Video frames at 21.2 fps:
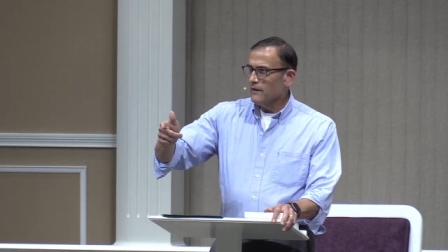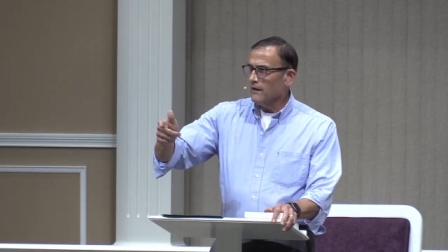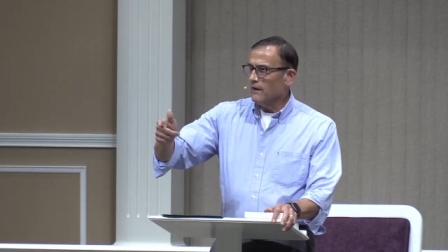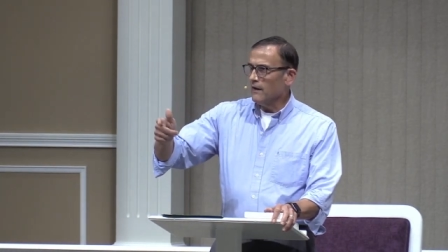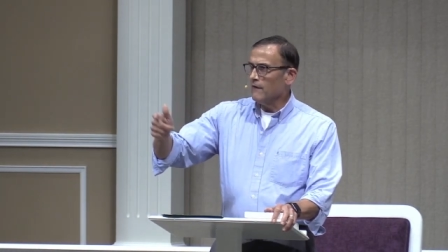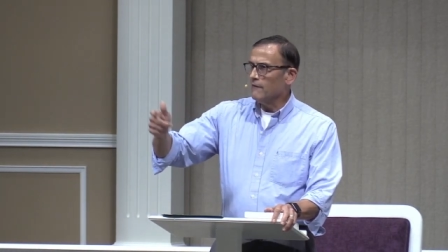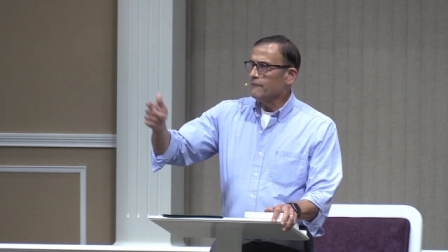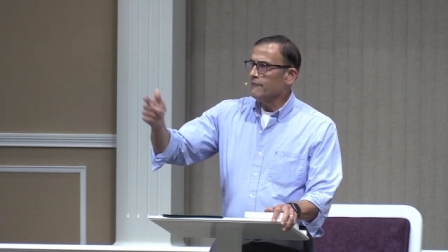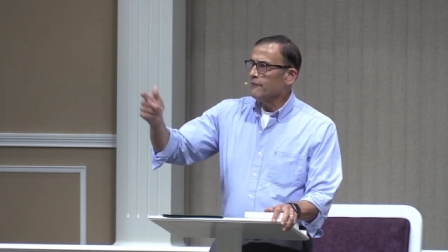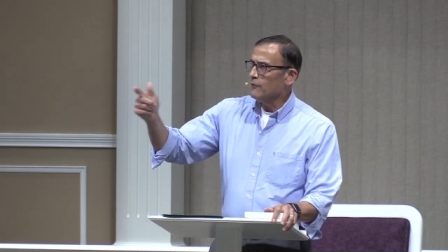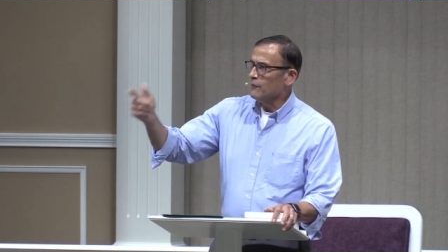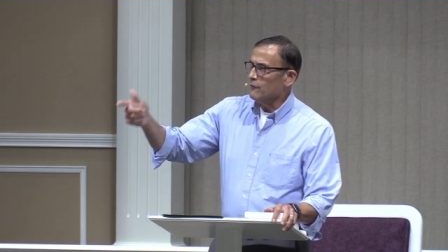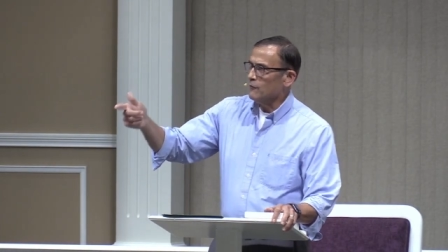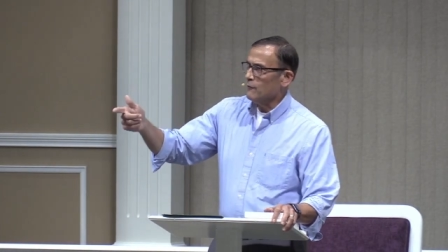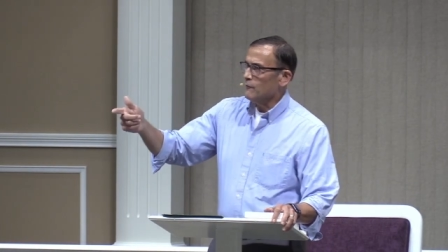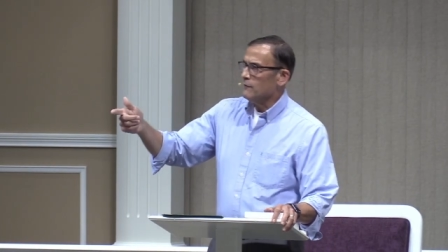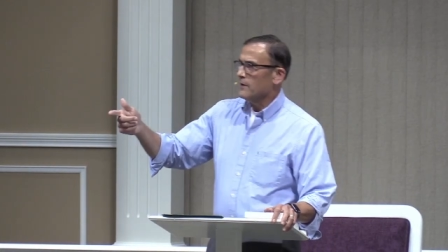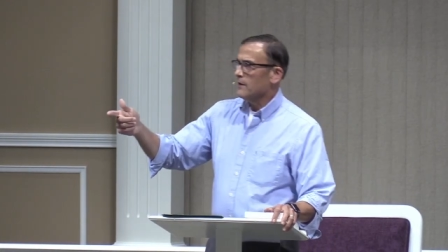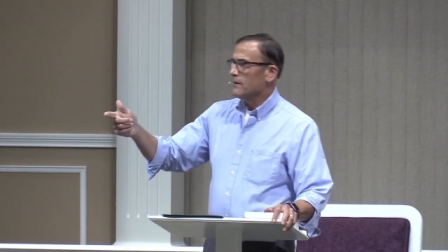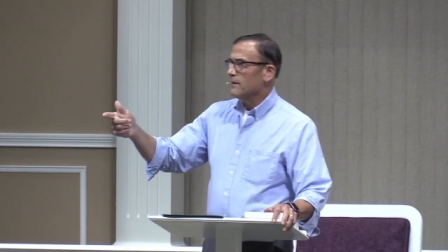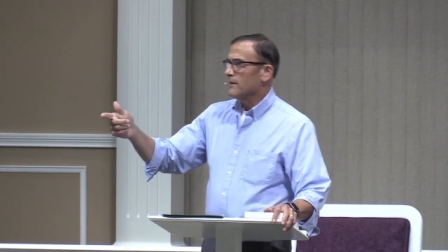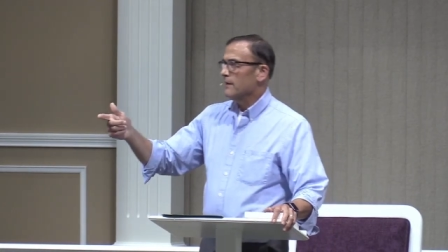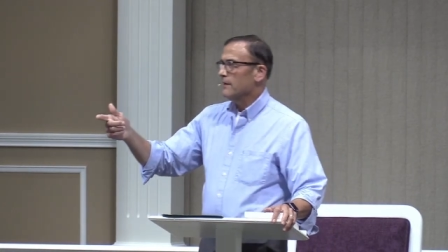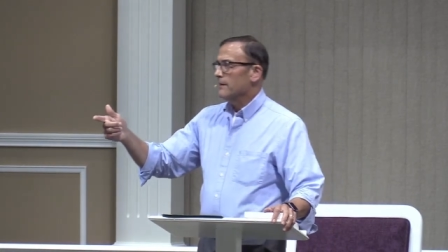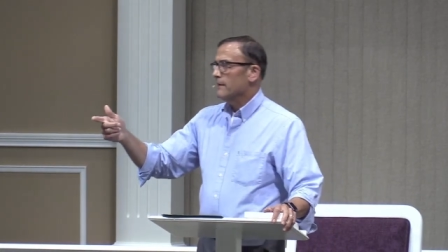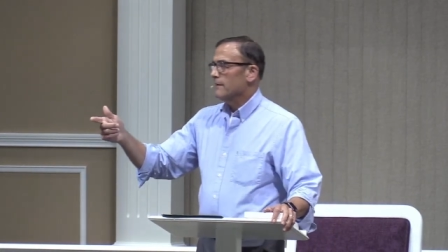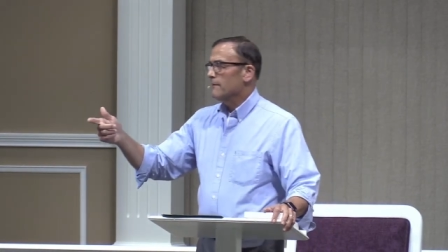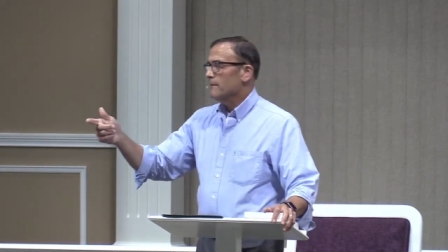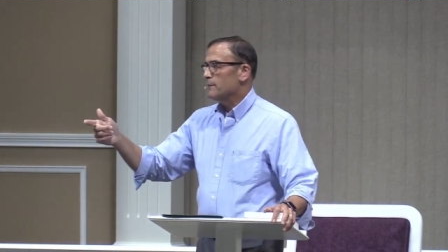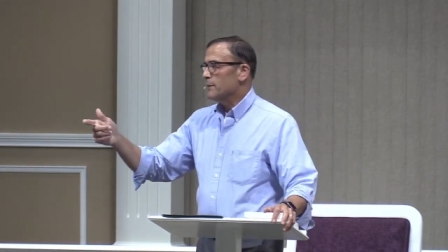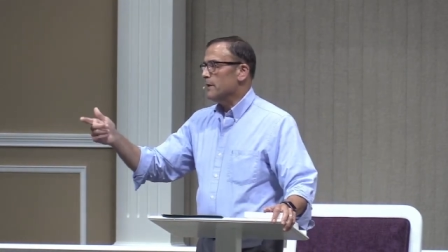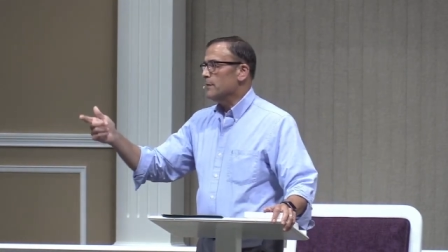of whom
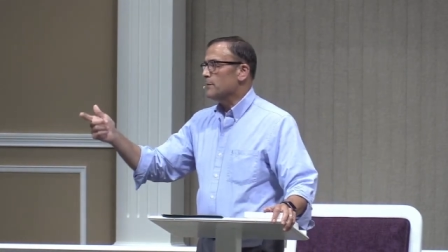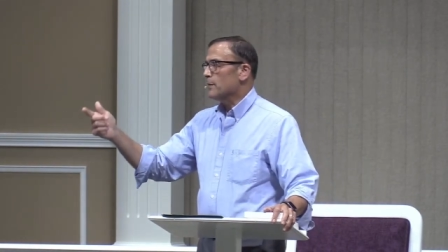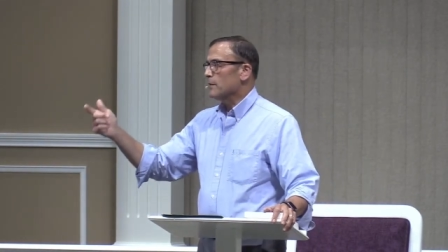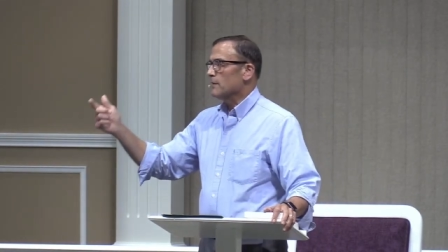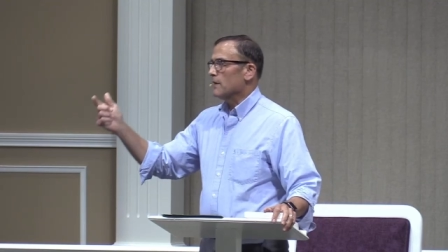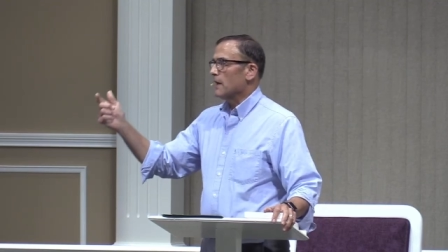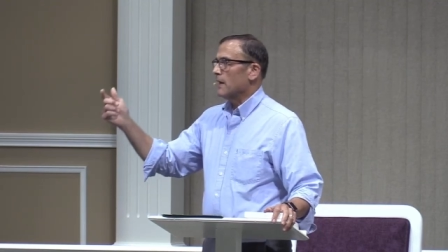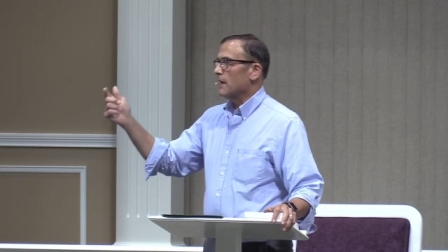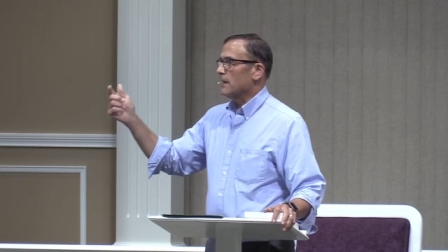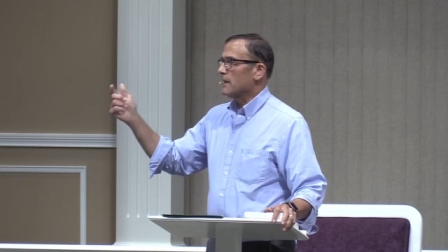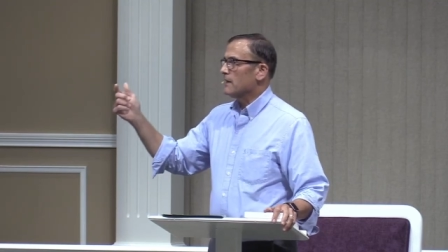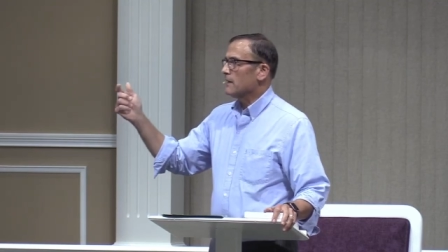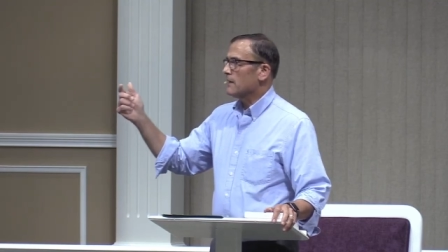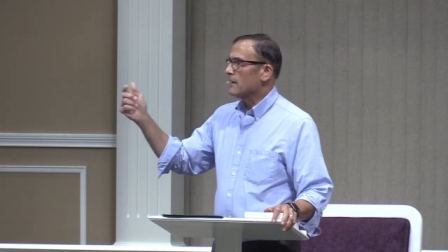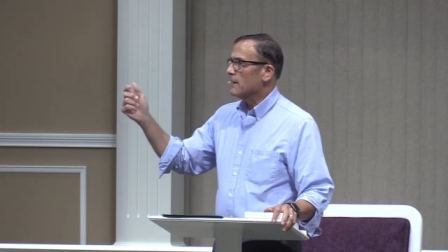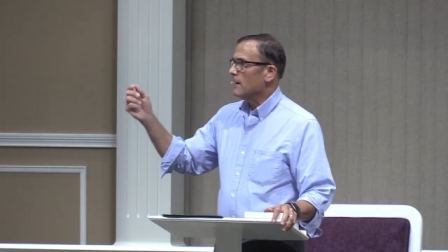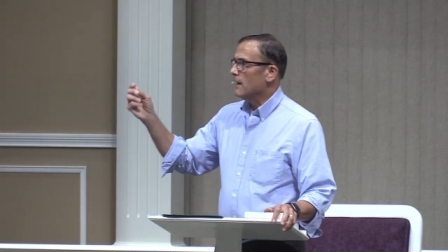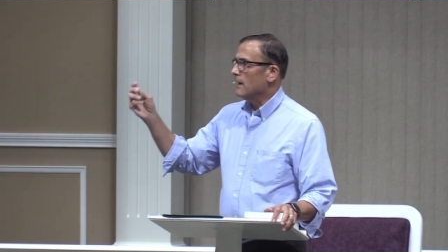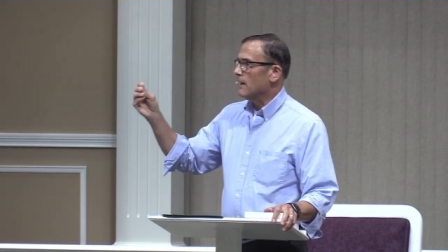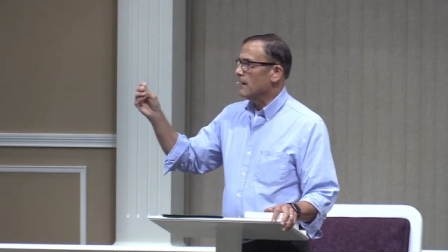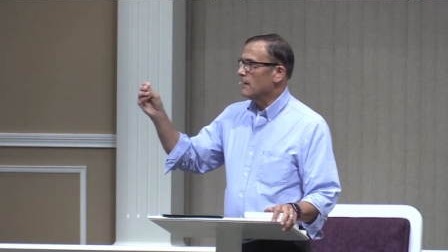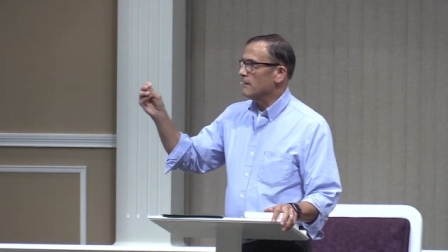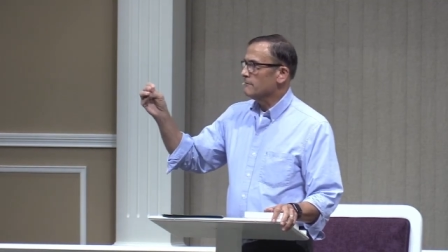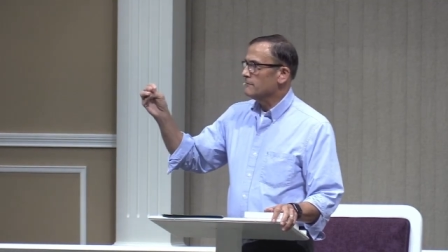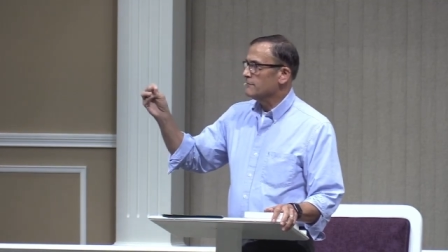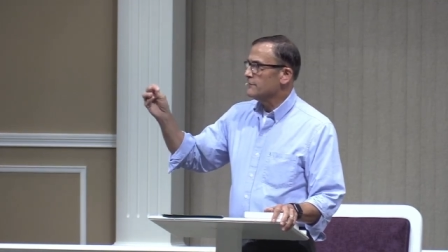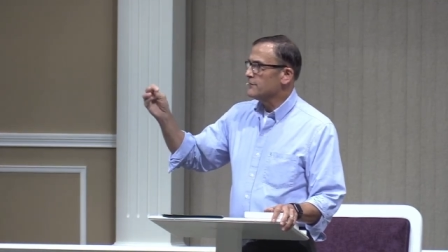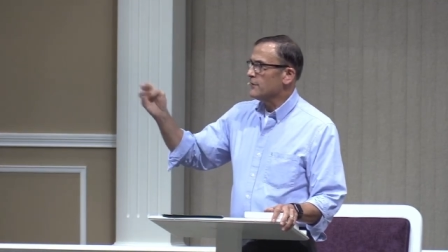people like um,